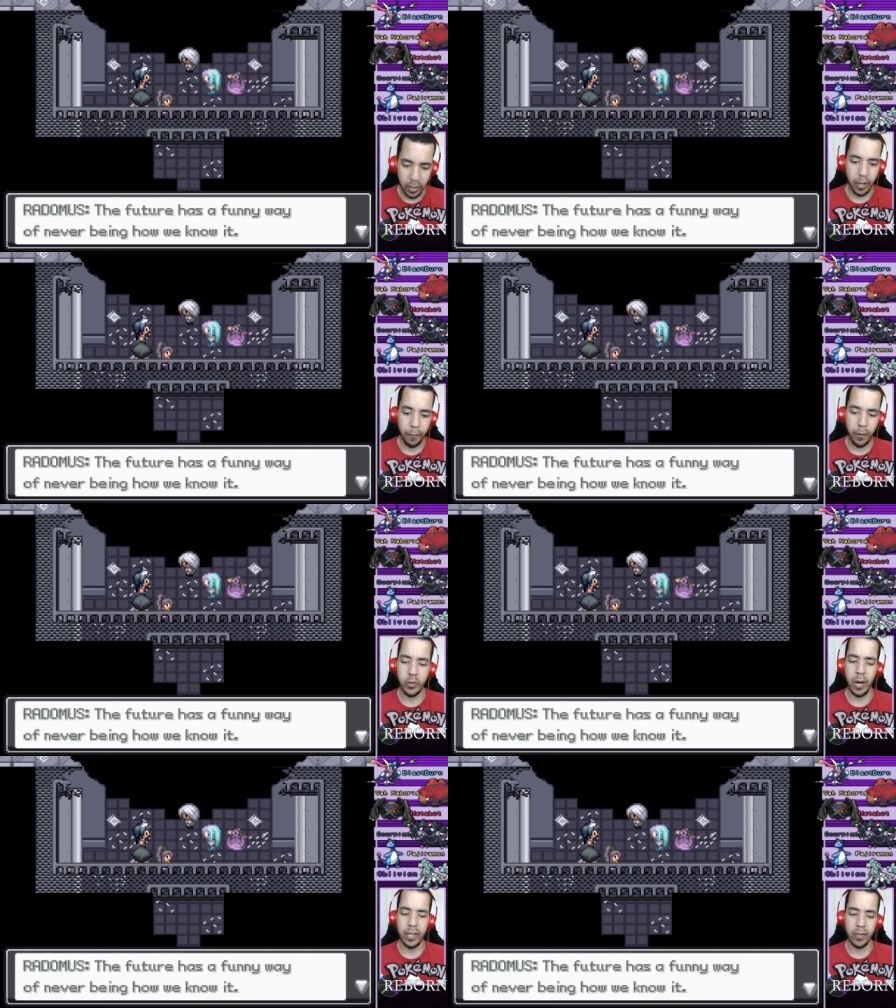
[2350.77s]
The
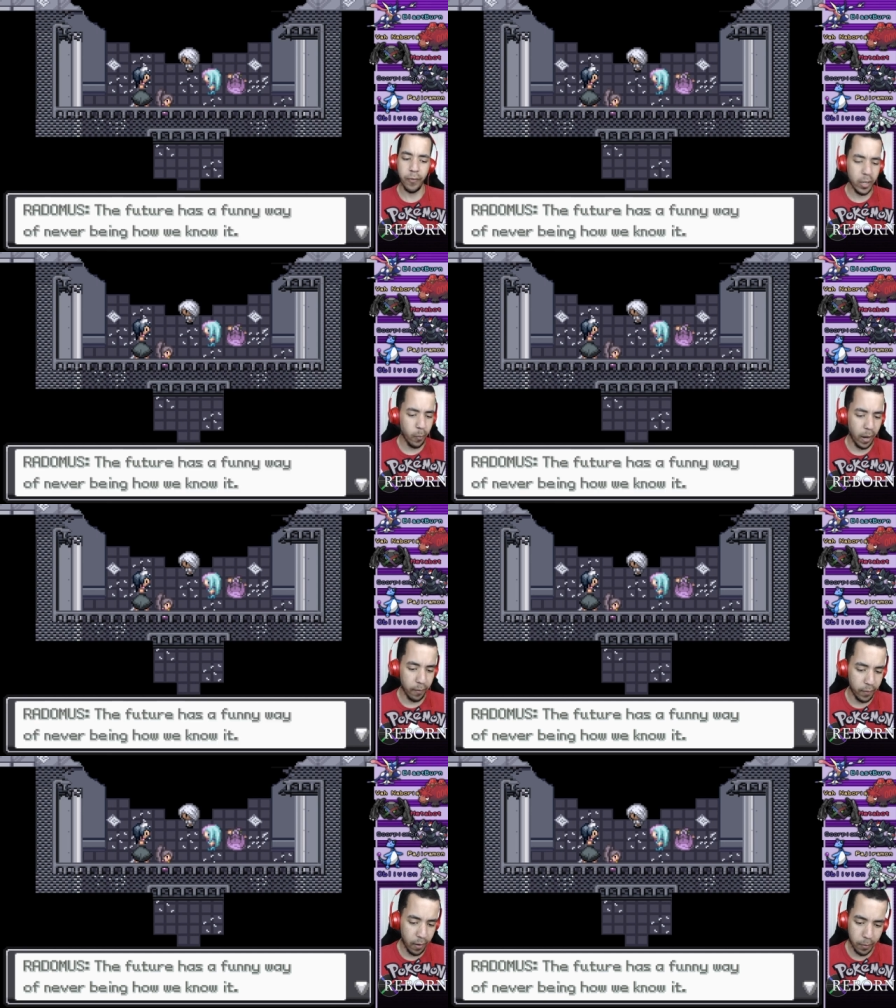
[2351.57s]
future has a funny way
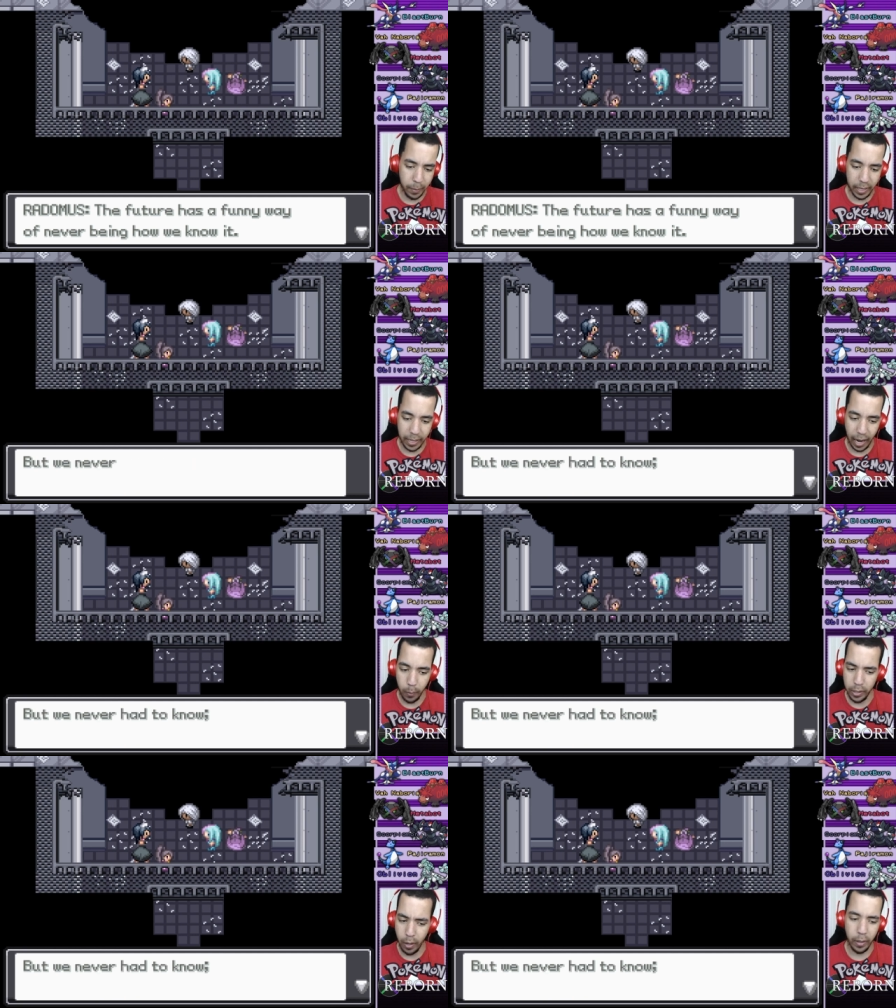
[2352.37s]
of never being
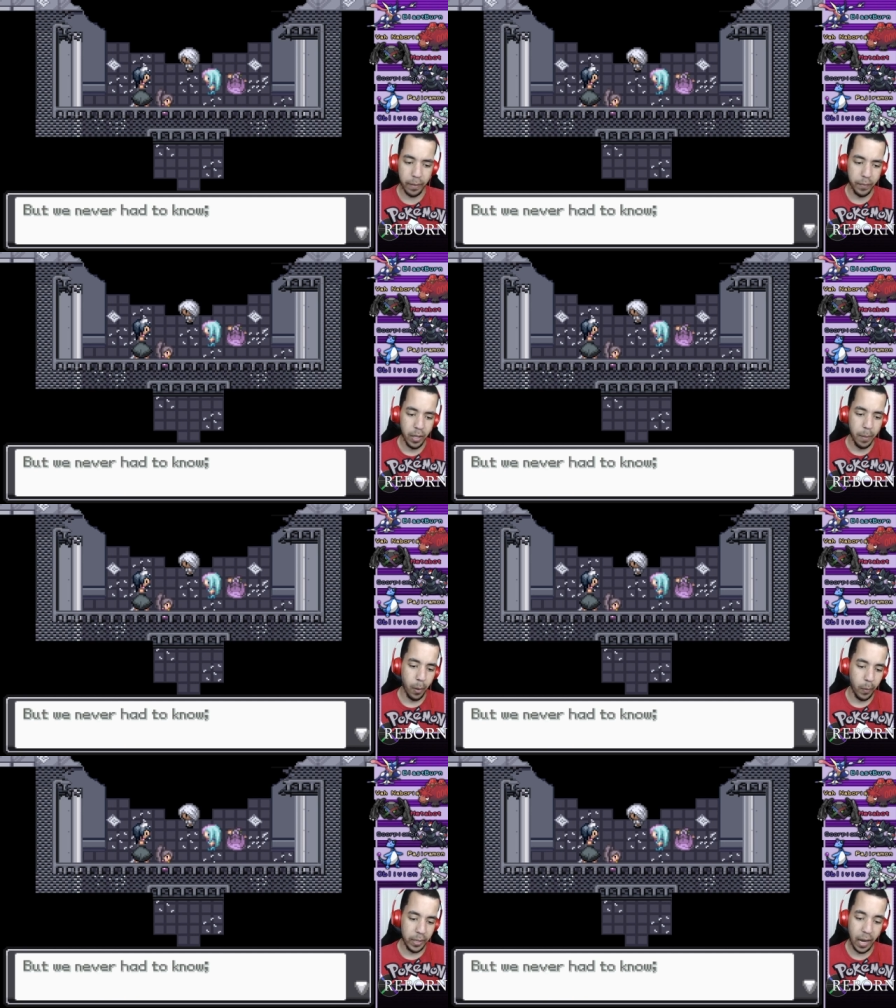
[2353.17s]
how we know it
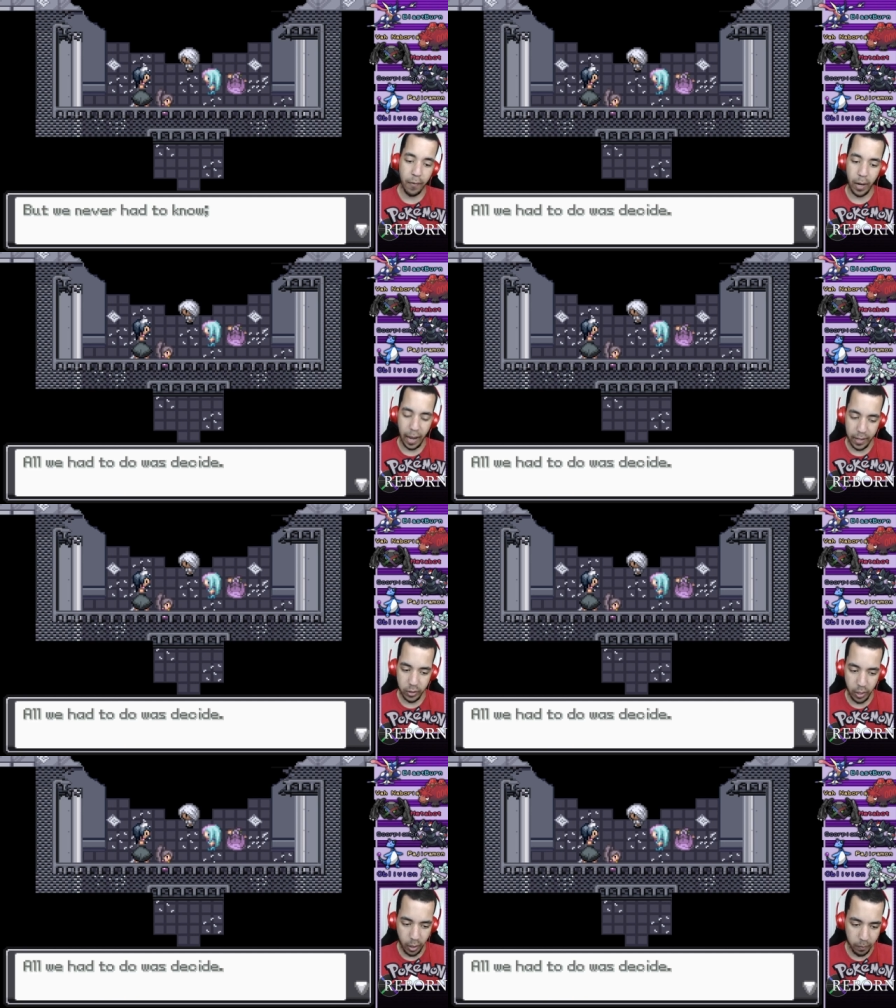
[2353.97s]
but we never had
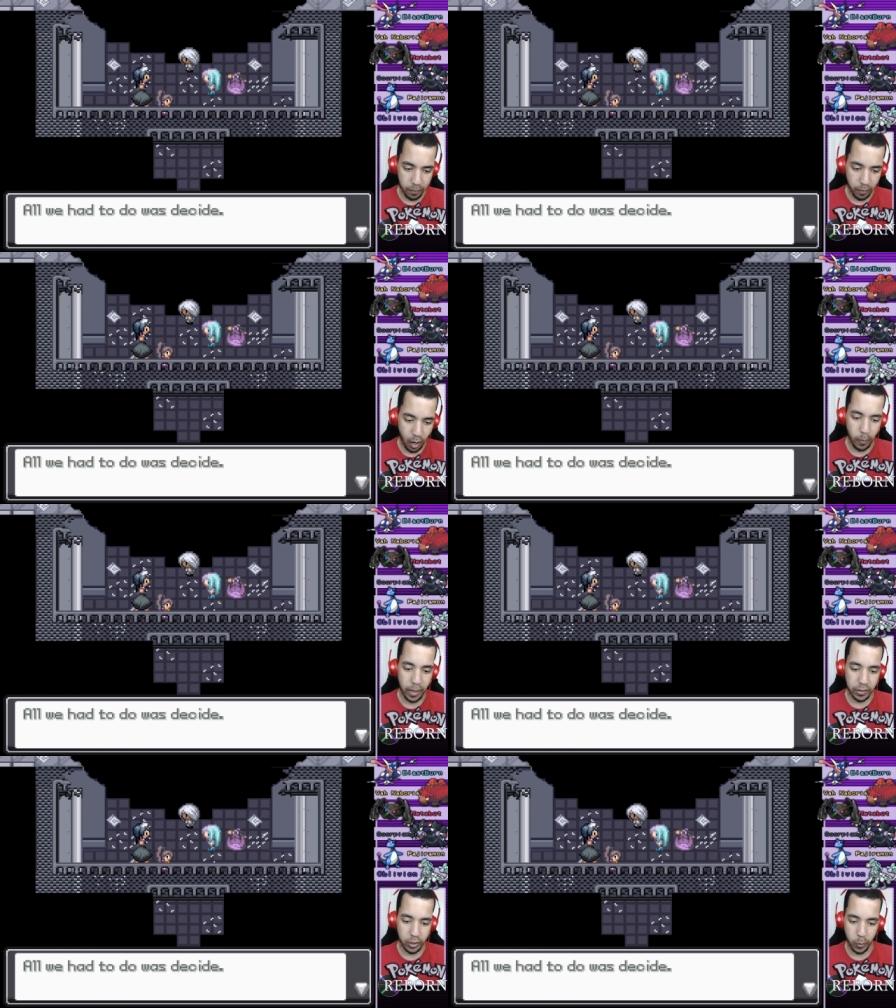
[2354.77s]
to know. All
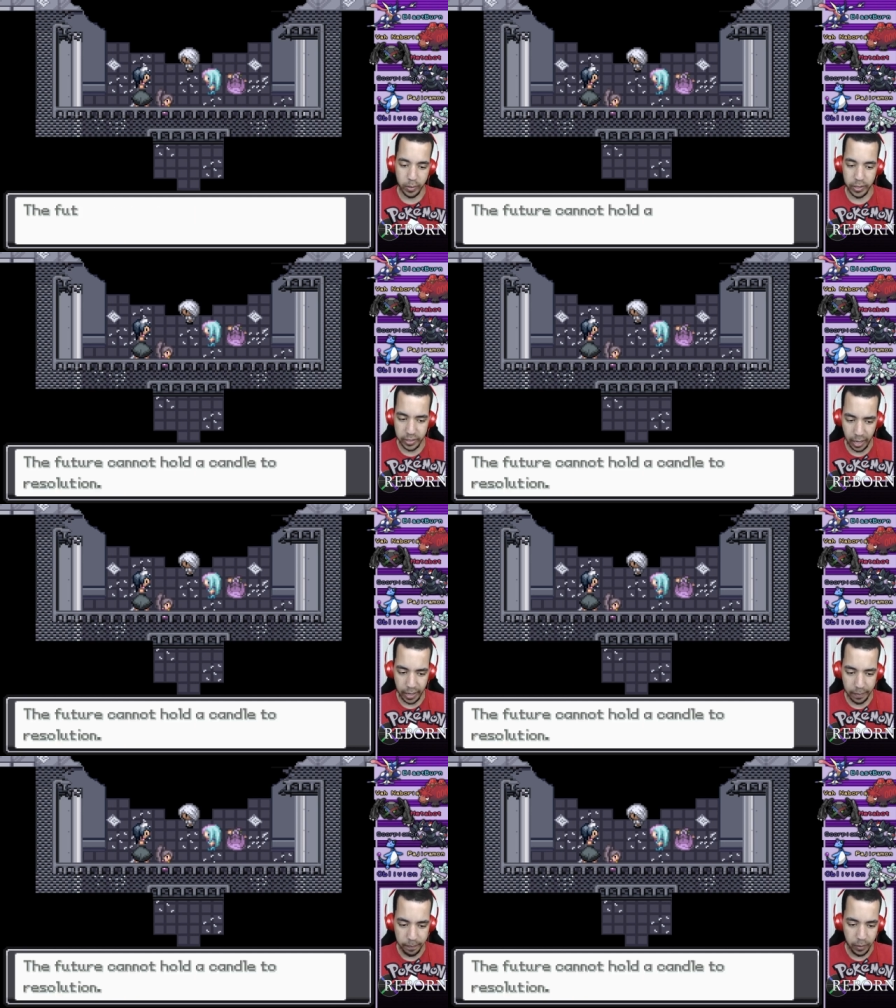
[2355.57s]
we had to do was
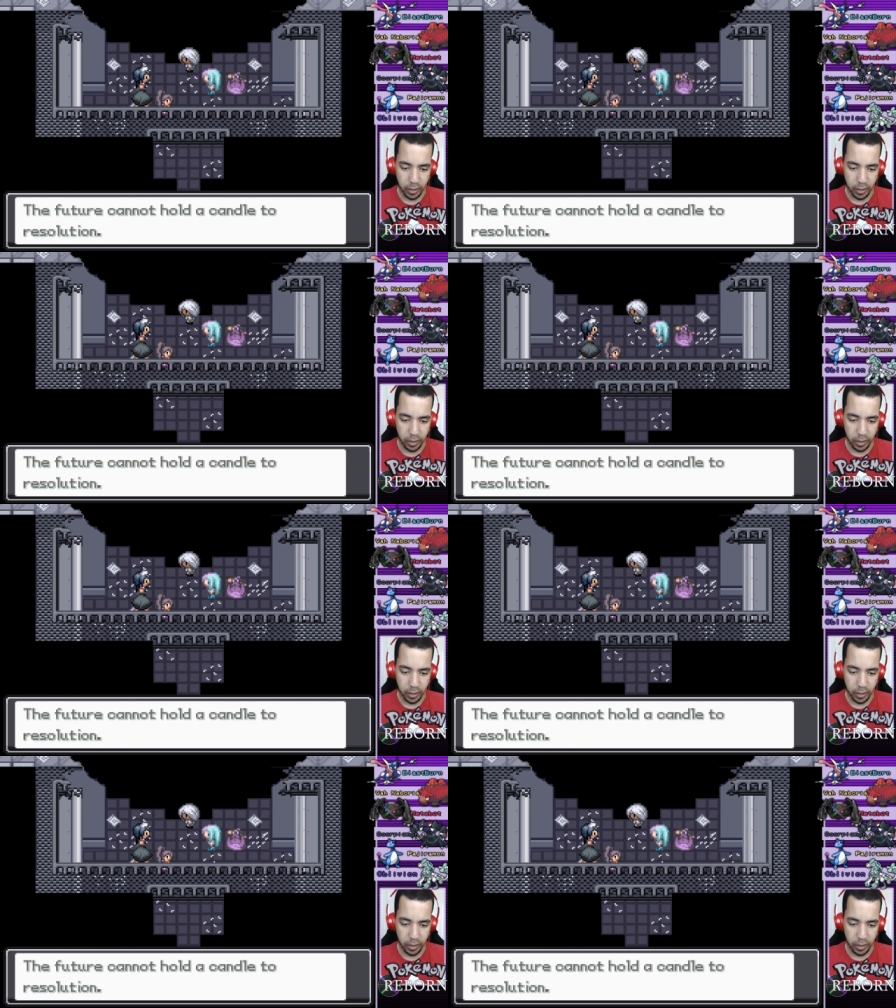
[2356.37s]
decide.